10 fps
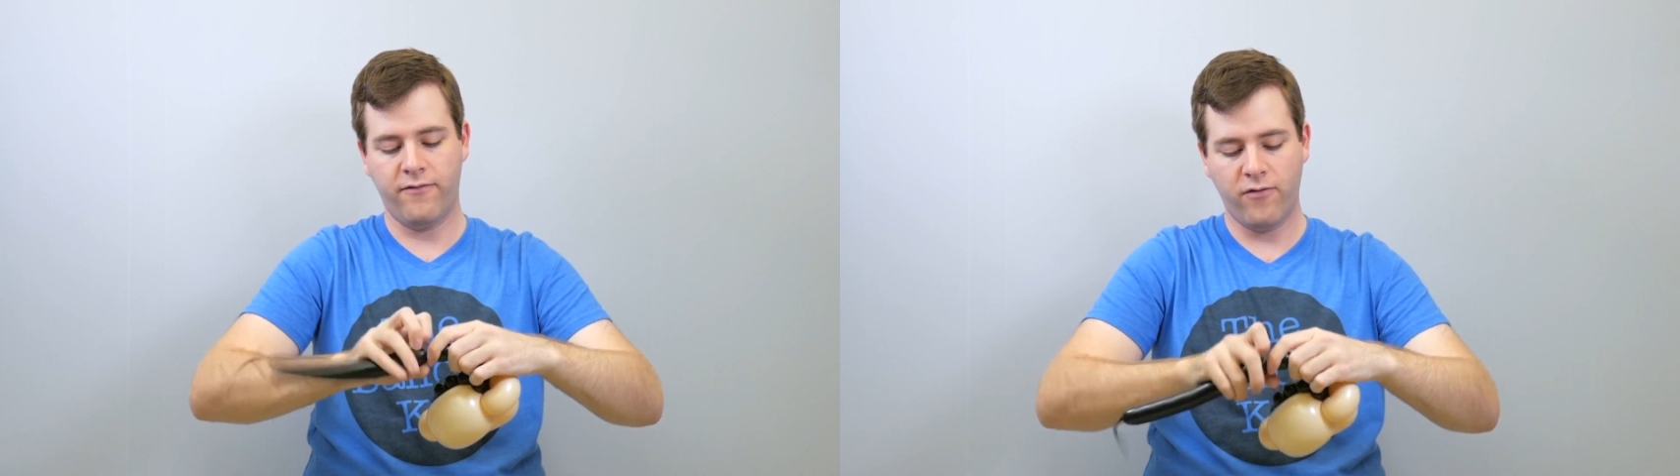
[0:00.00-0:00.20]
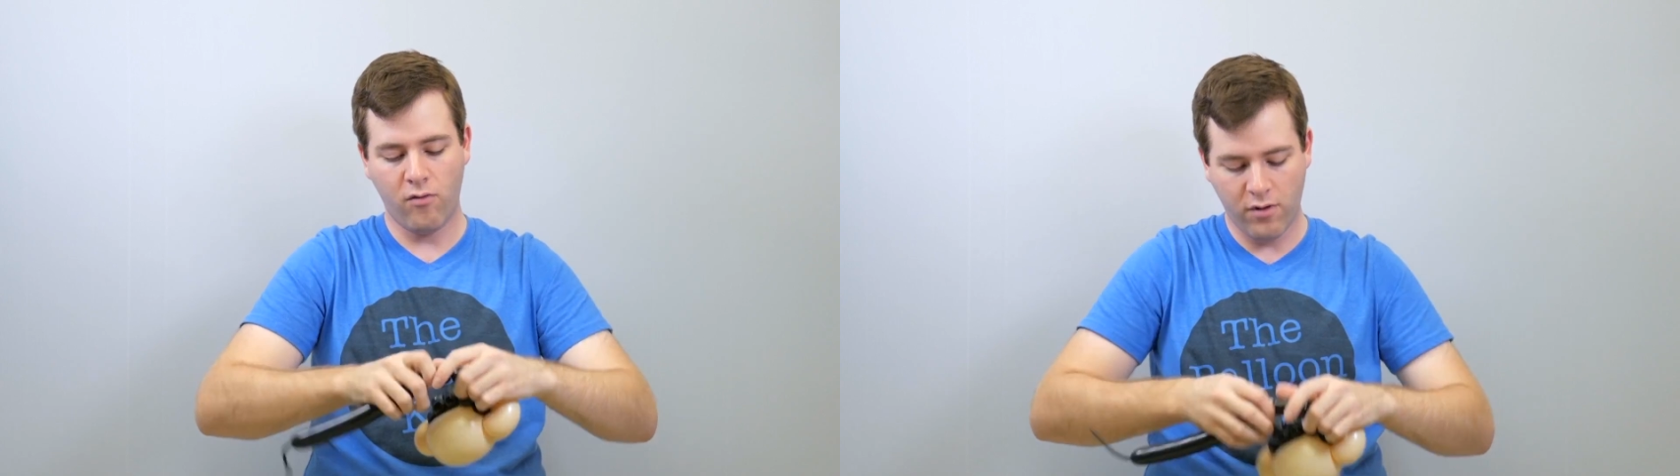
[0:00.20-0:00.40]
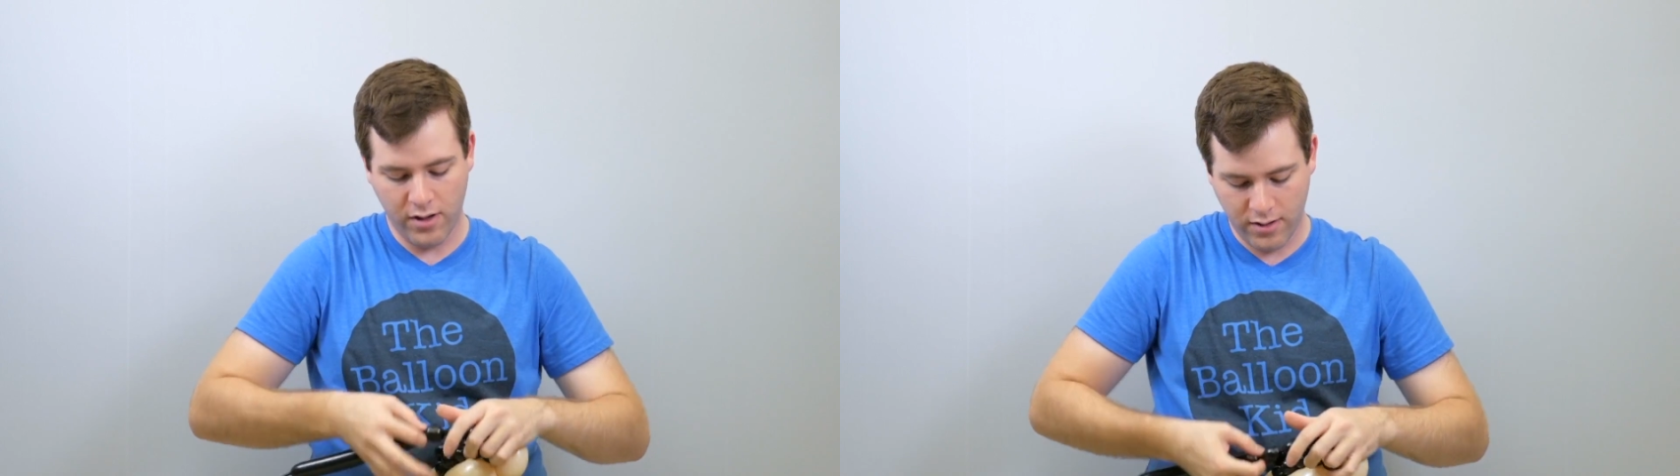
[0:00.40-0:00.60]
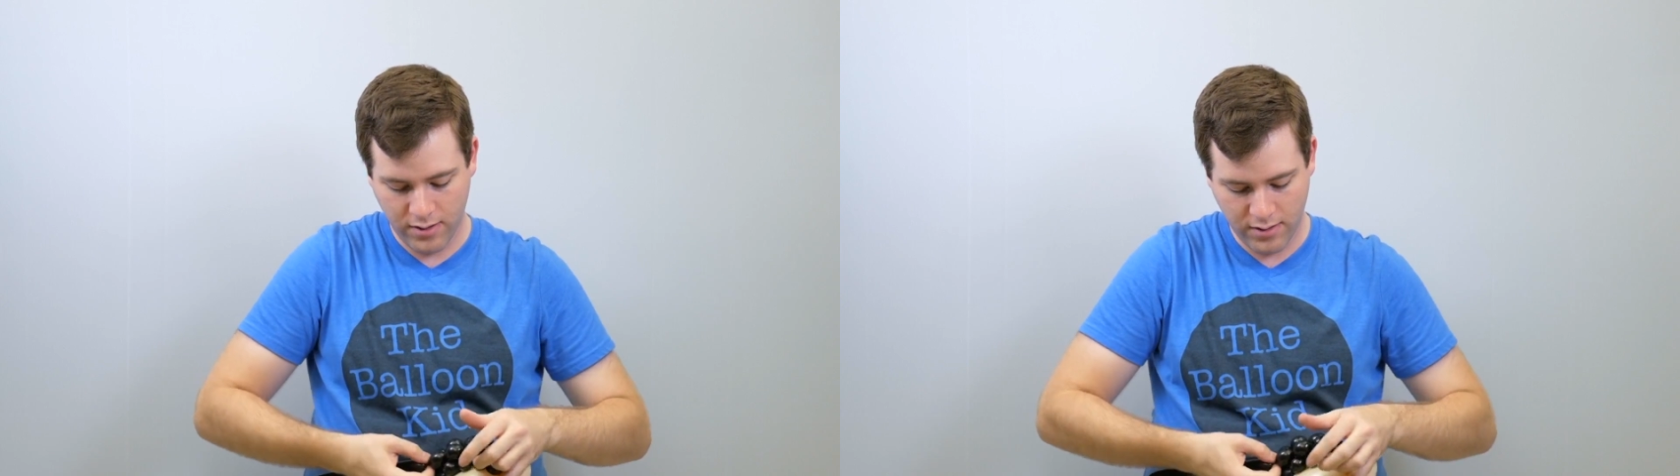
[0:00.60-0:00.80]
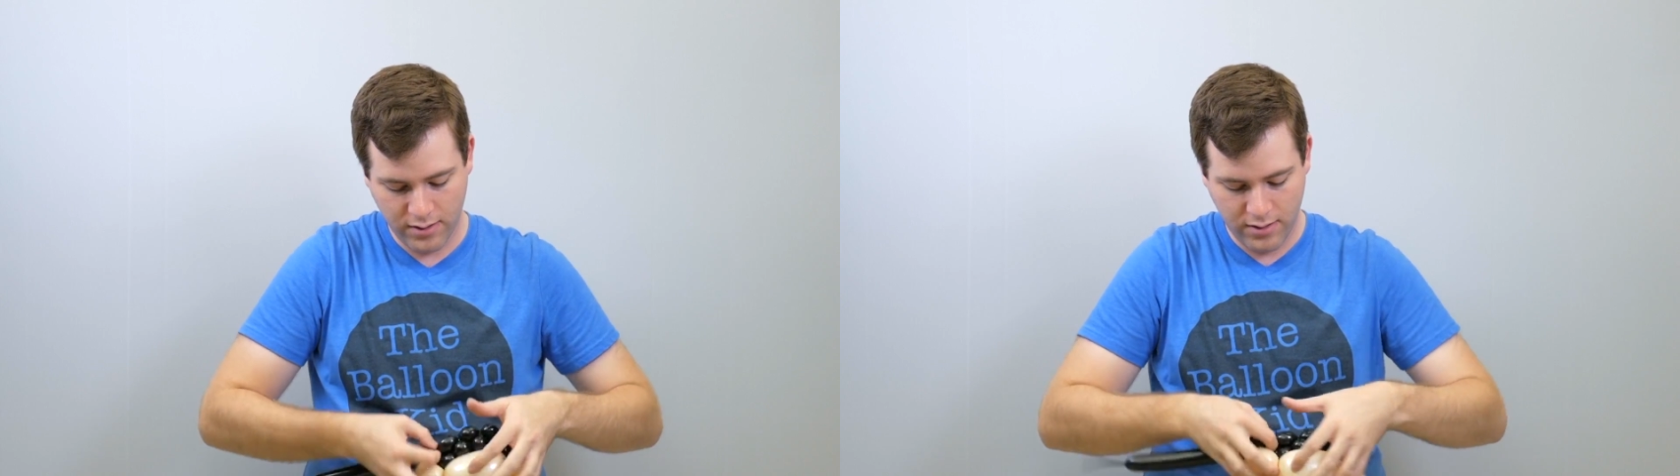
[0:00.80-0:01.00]
4.
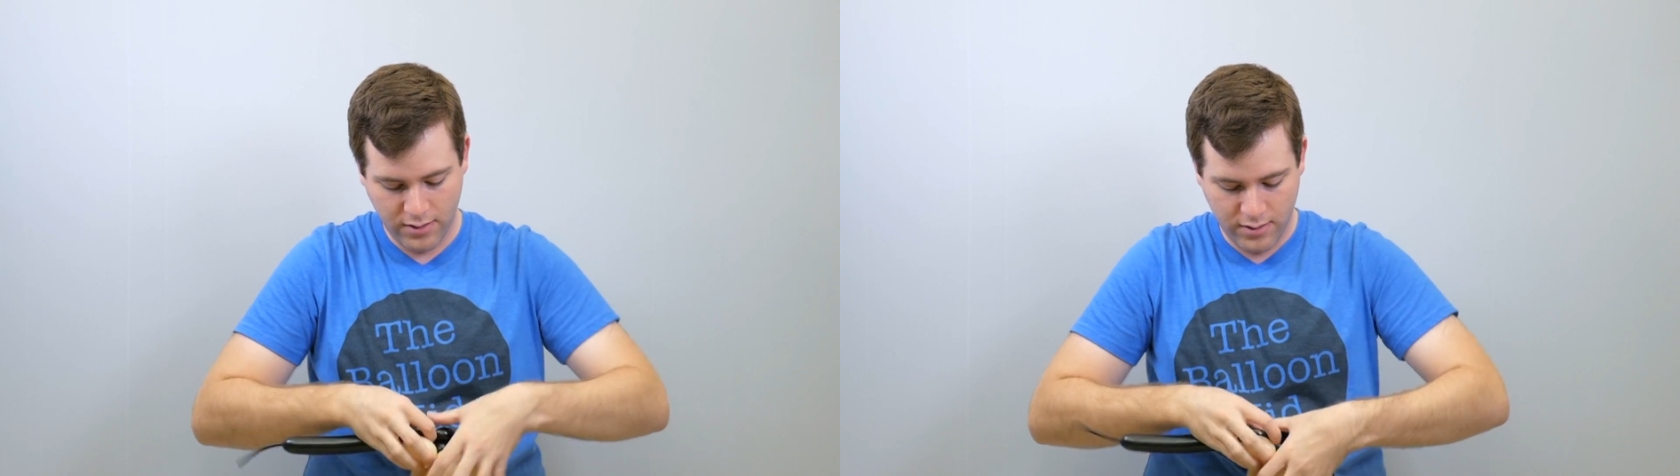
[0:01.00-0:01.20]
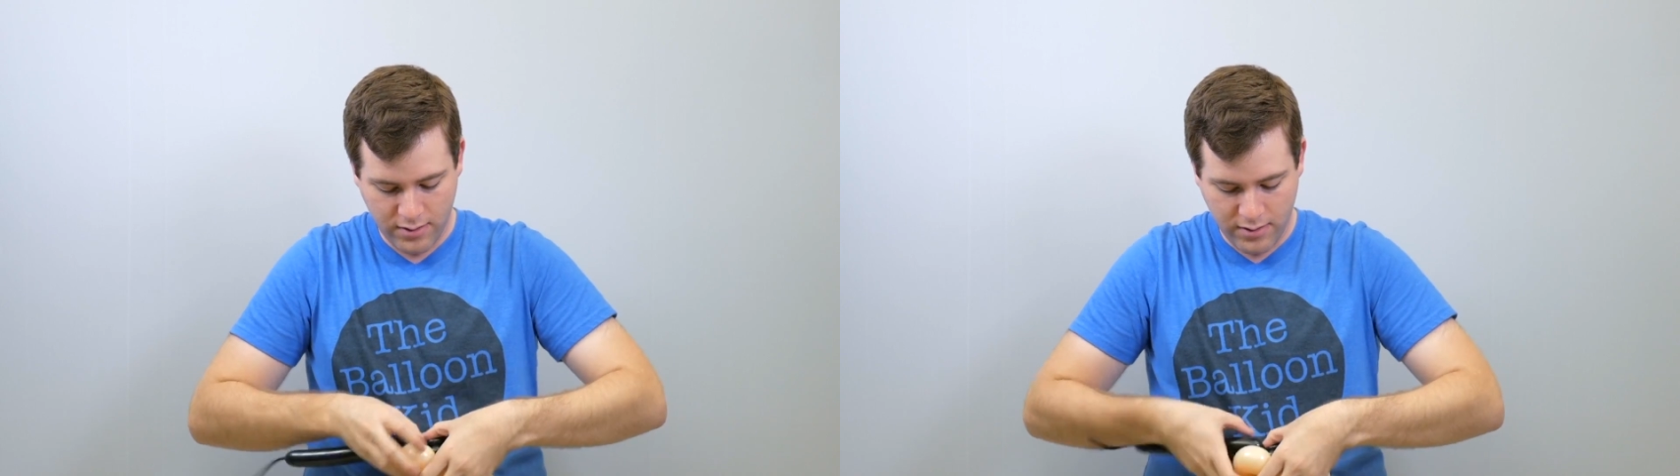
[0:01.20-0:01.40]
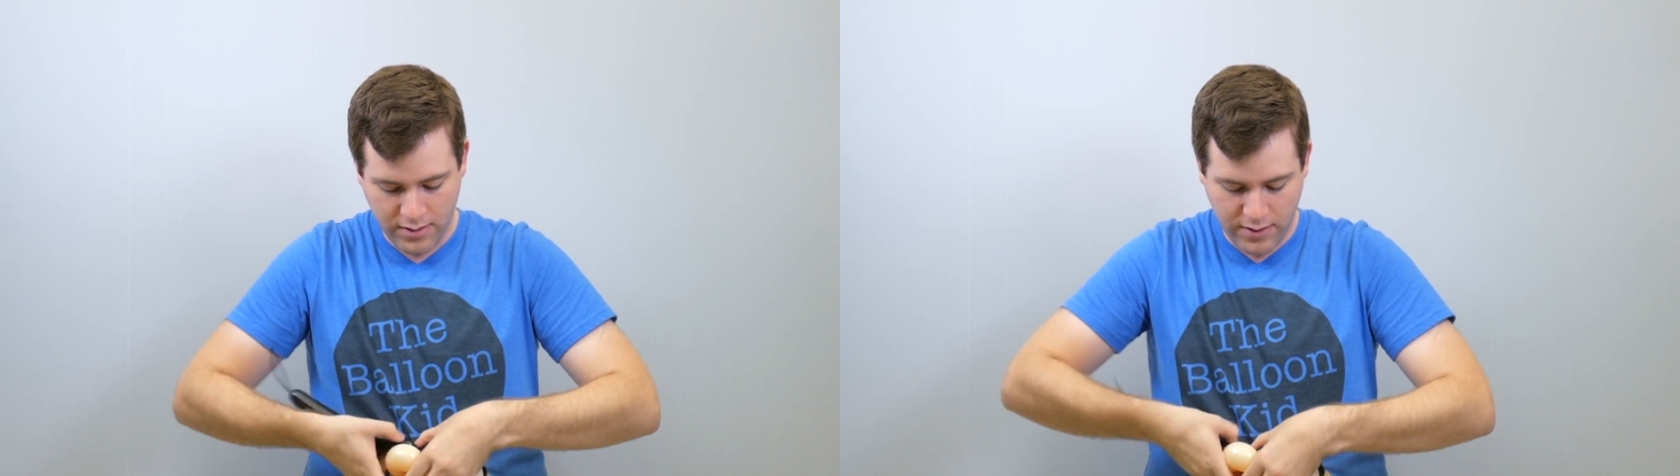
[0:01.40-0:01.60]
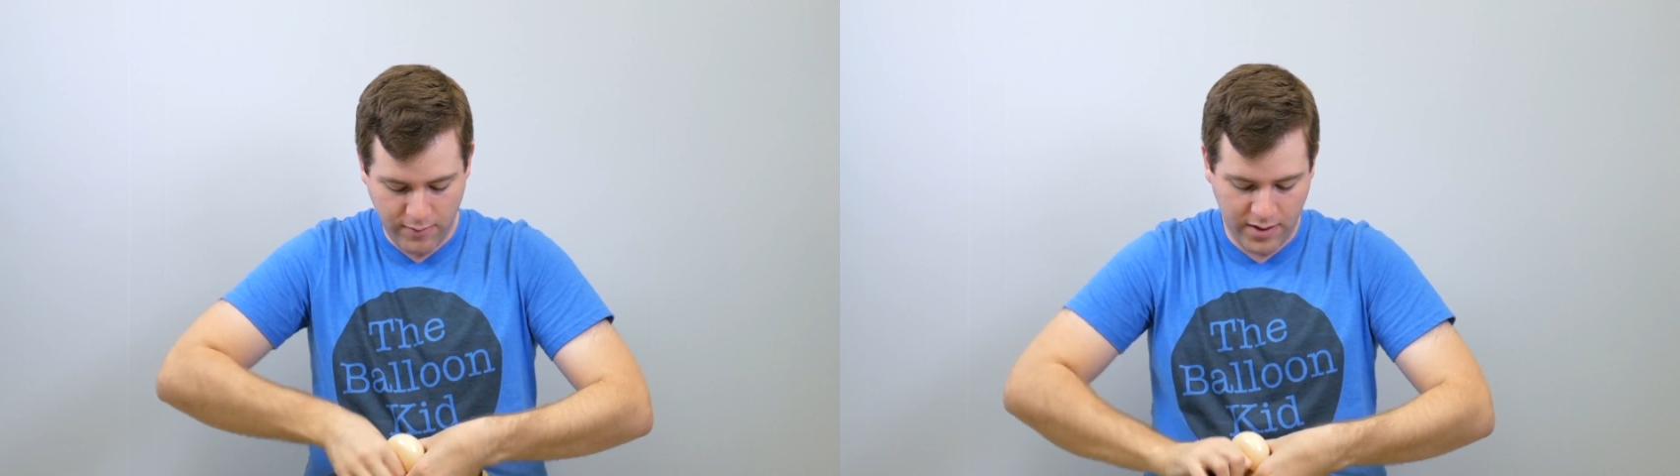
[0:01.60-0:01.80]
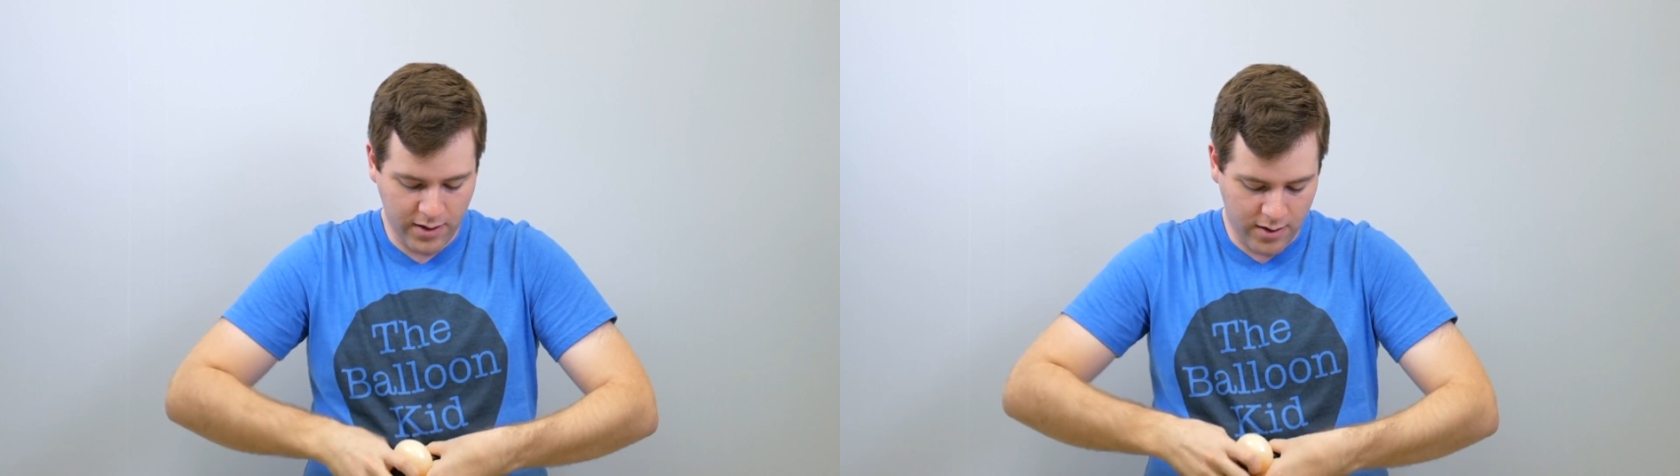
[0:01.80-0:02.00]

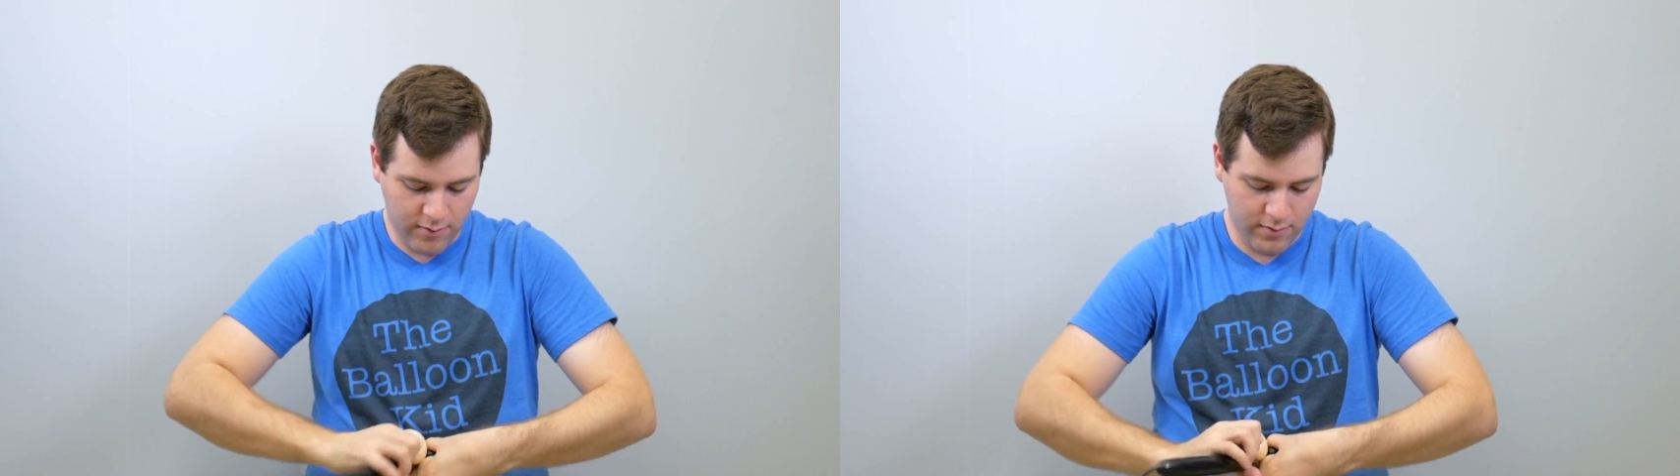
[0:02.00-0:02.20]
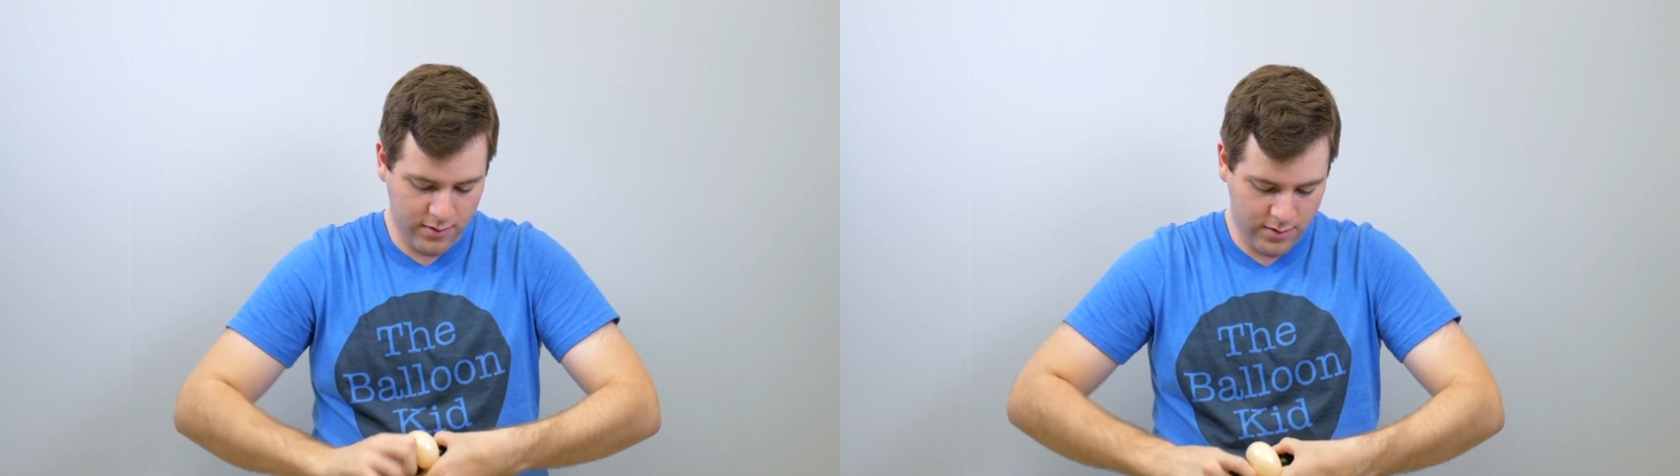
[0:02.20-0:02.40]
There we go.